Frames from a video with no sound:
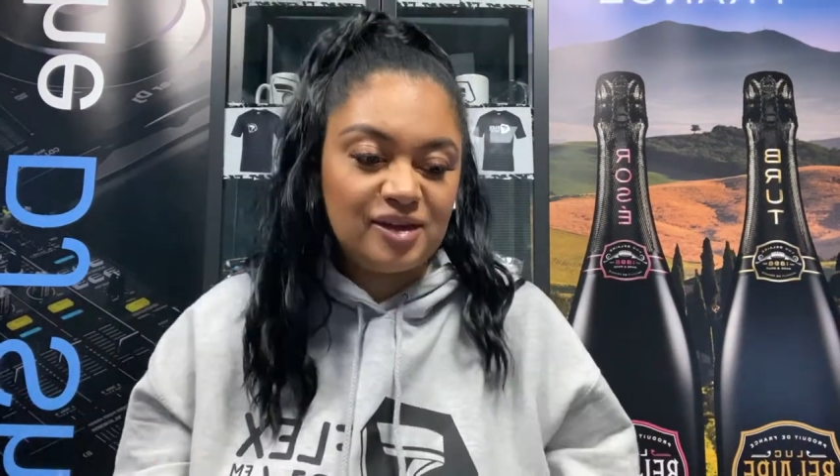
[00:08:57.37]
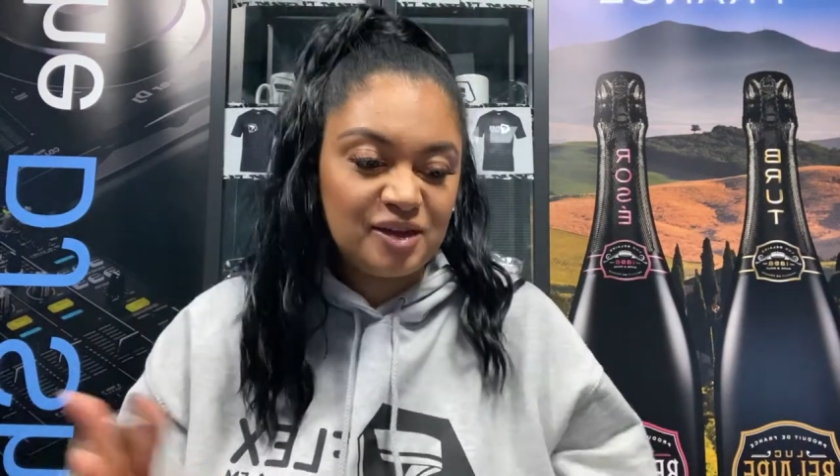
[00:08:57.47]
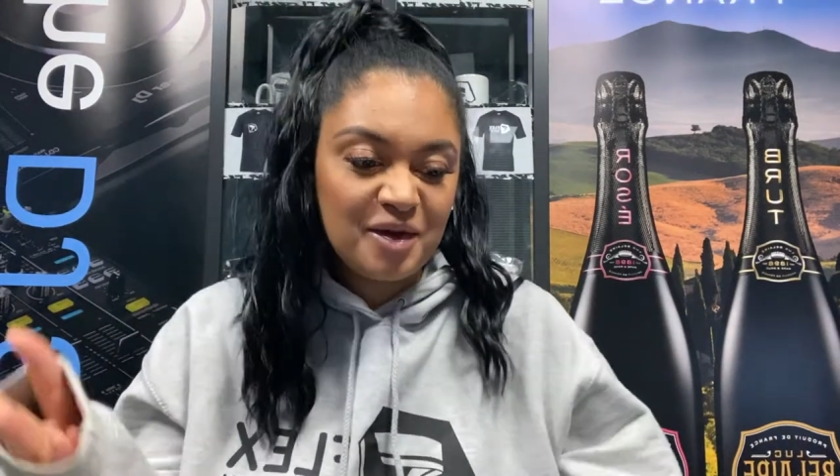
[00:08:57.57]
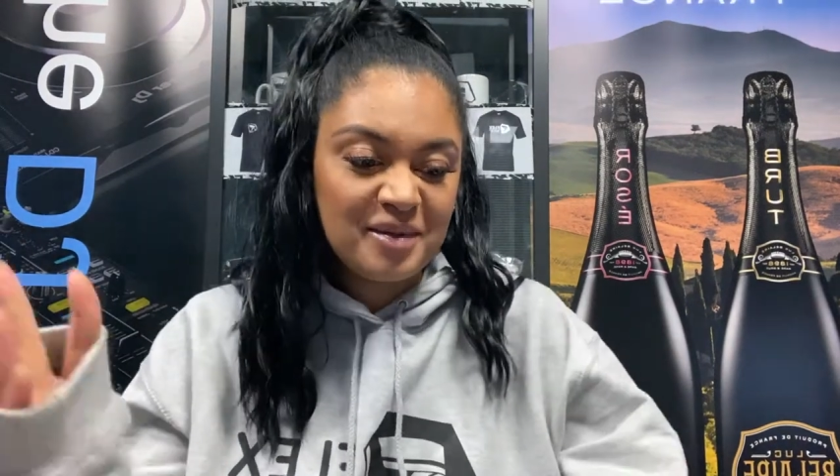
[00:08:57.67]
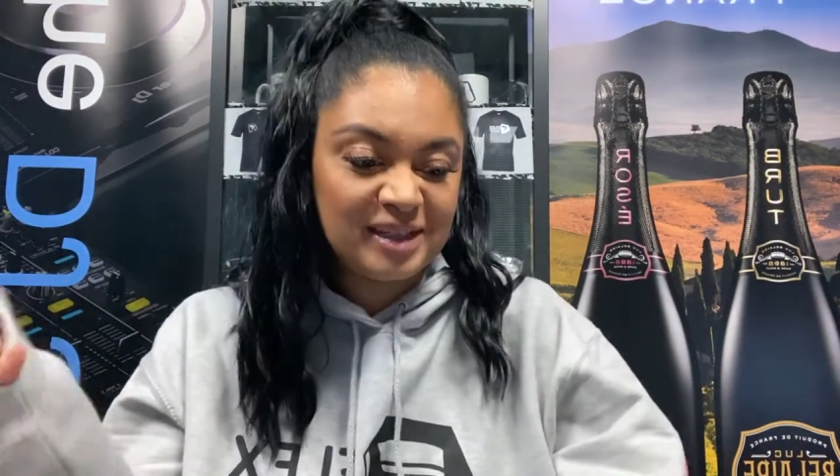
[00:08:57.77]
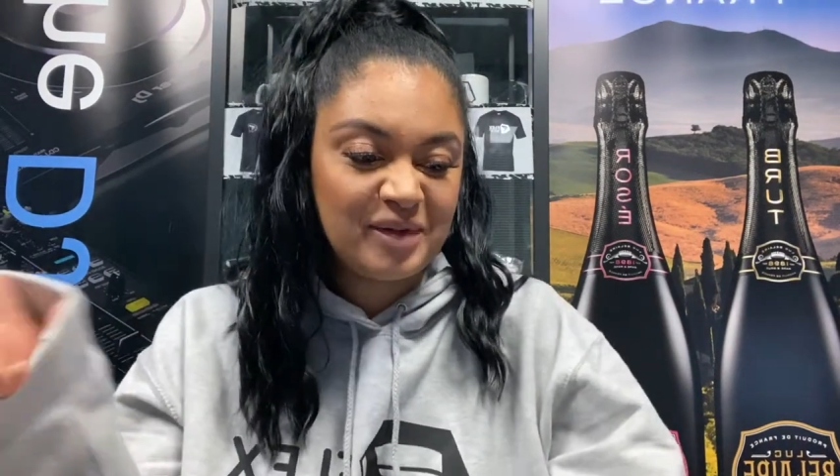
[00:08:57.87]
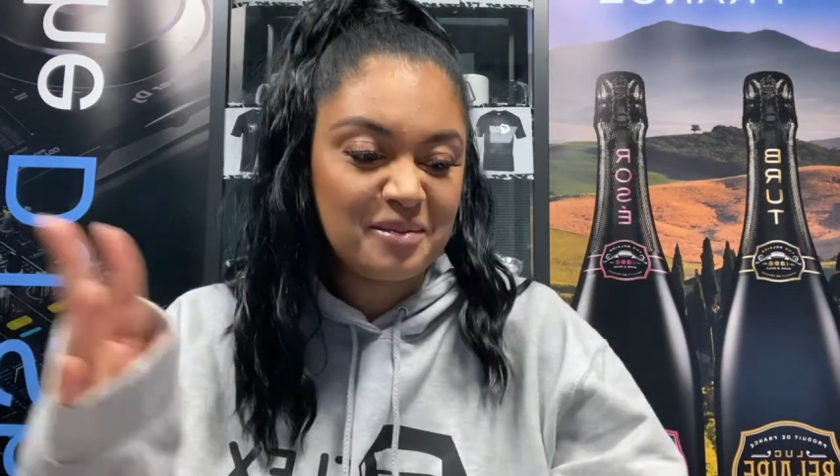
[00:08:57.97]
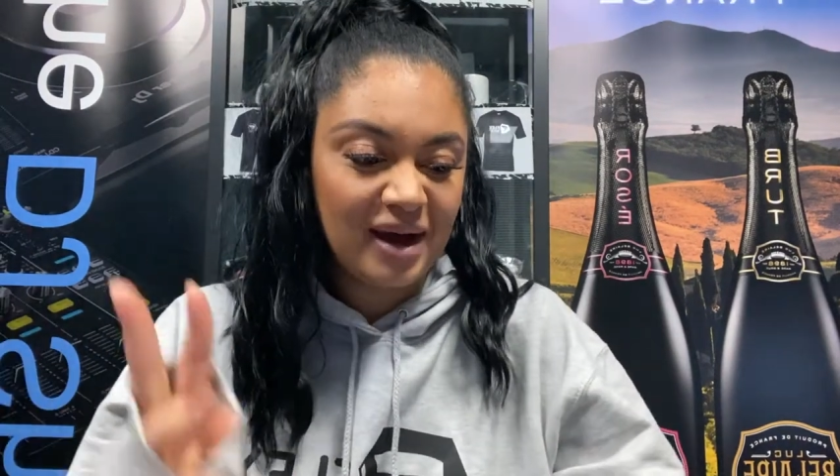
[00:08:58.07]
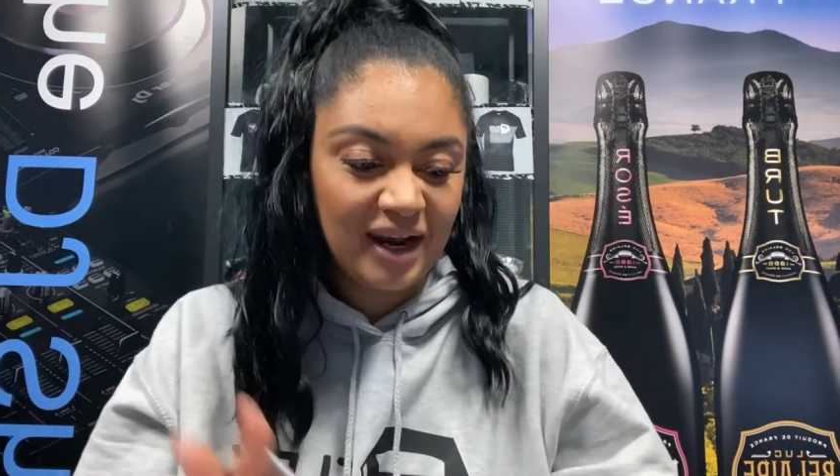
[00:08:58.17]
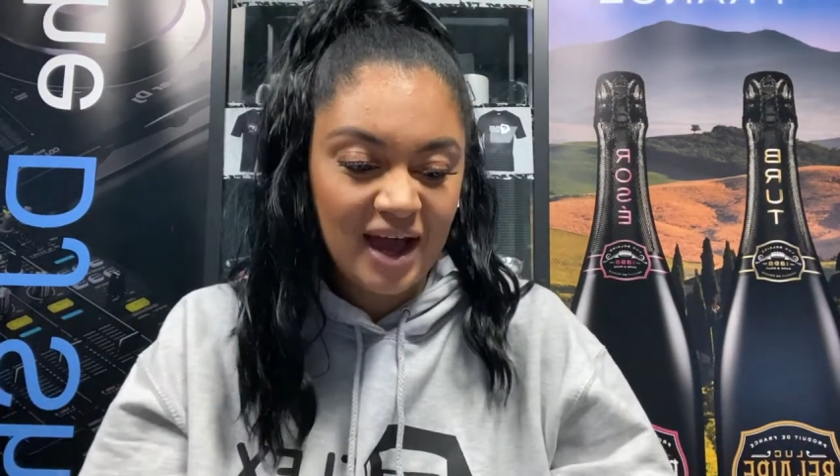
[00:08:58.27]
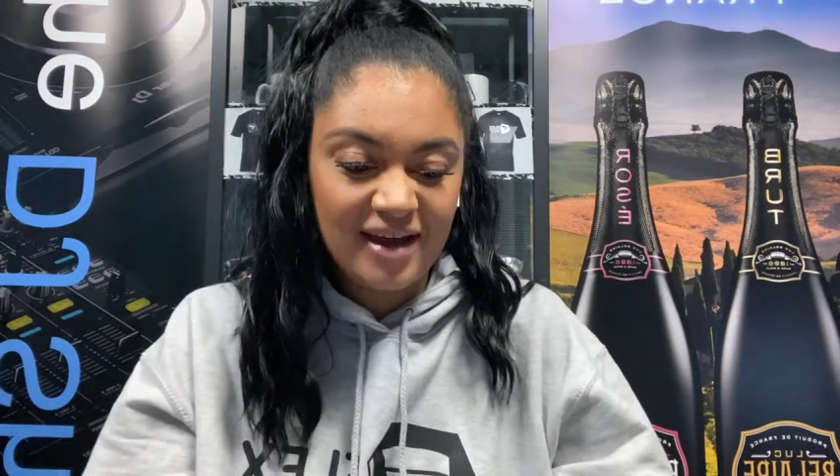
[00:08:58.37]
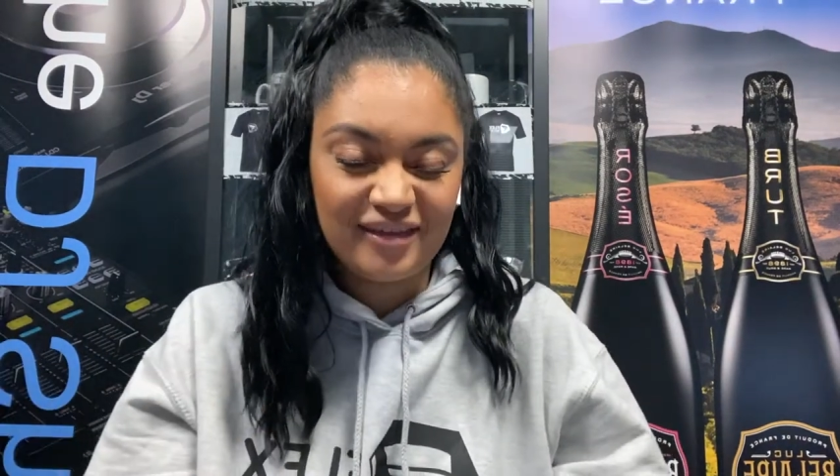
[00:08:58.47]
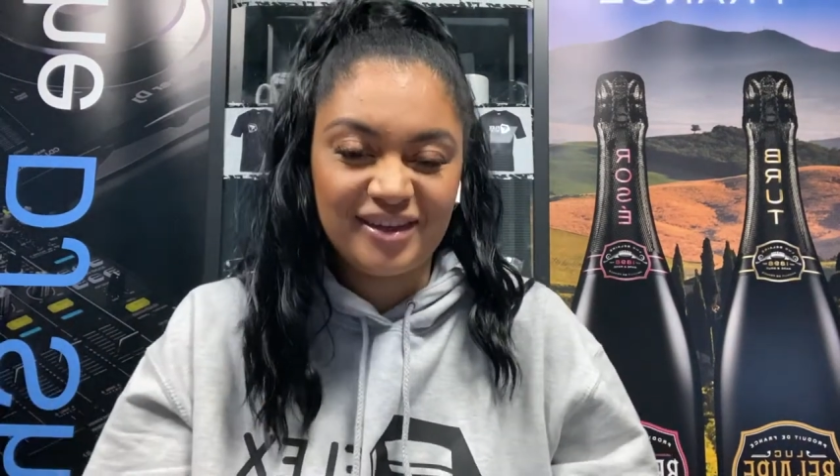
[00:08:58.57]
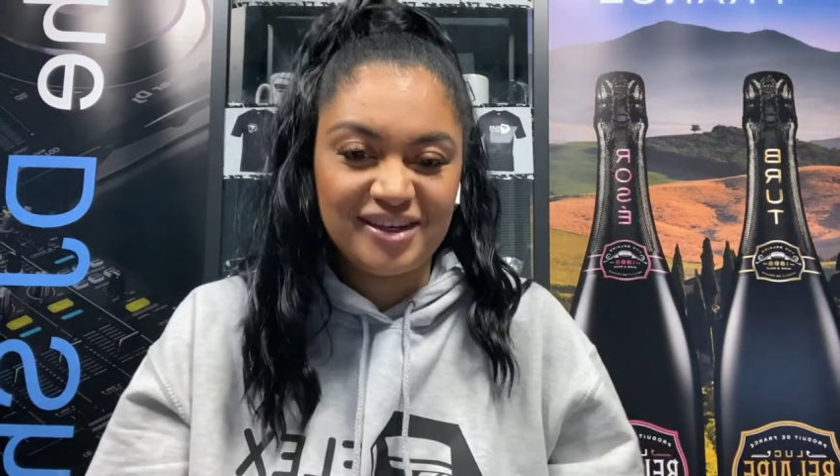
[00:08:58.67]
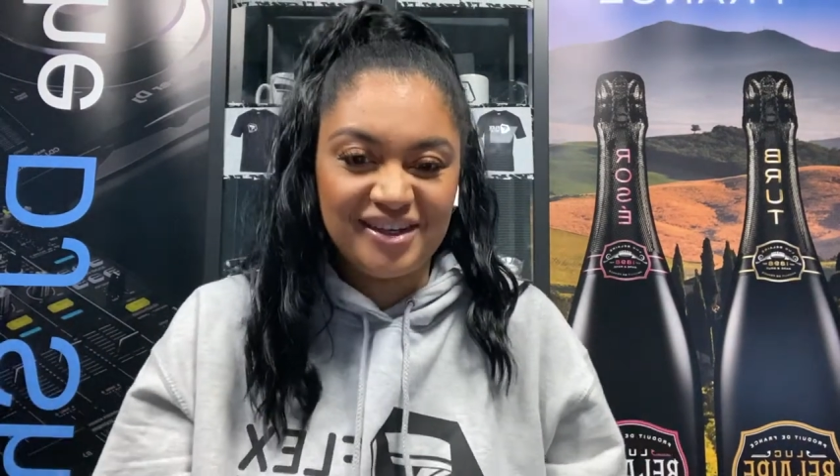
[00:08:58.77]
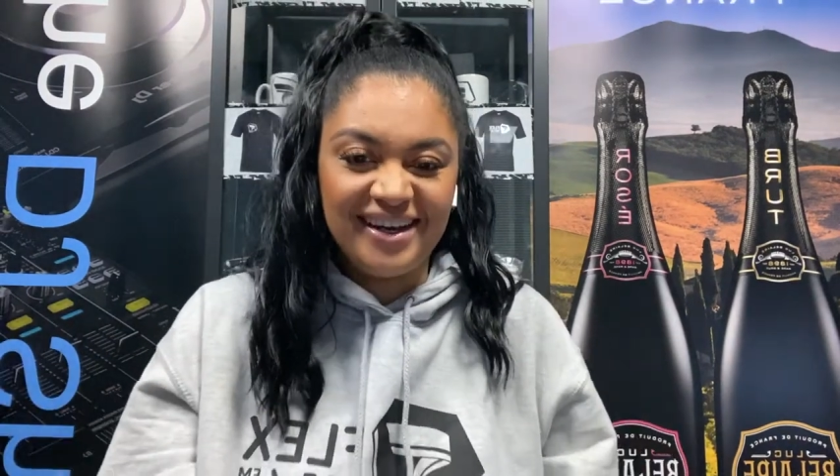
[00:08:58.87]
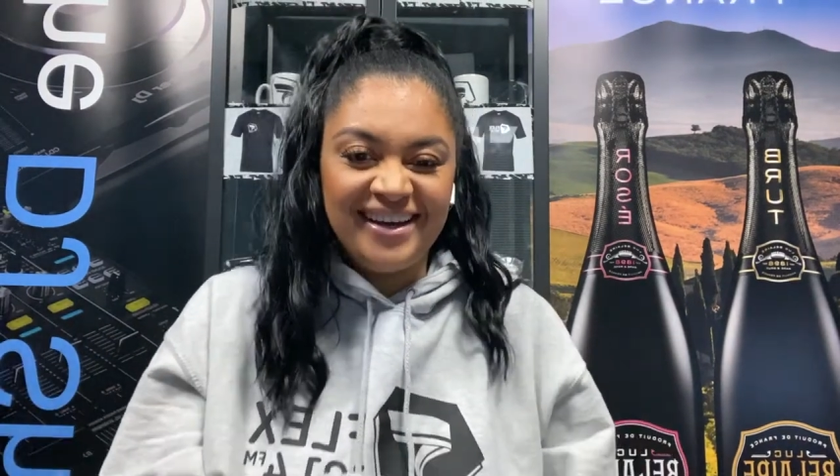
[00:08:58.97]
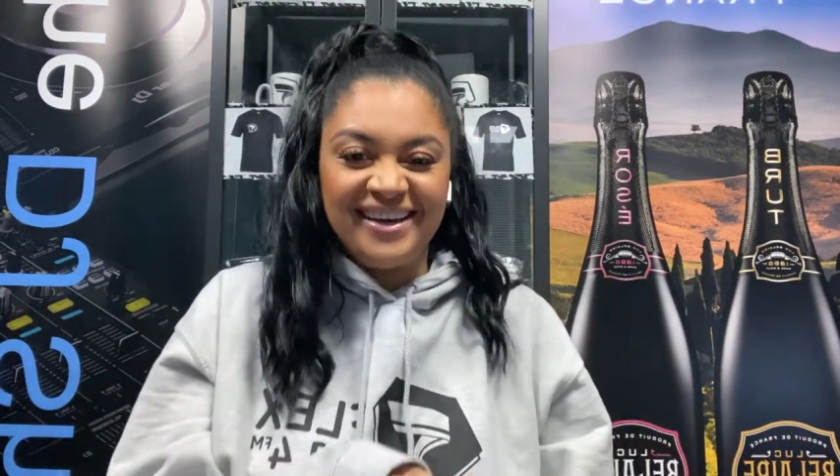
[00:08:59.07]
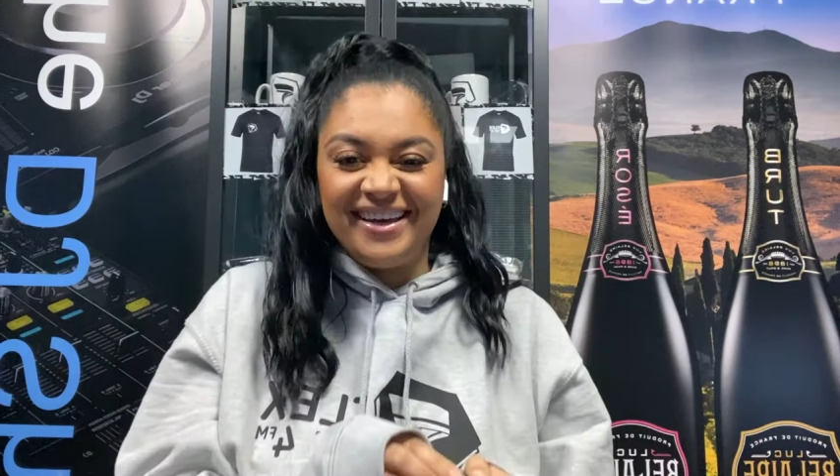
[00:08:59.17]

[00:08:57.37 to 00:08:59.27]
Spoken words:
Zoom has been my life this year.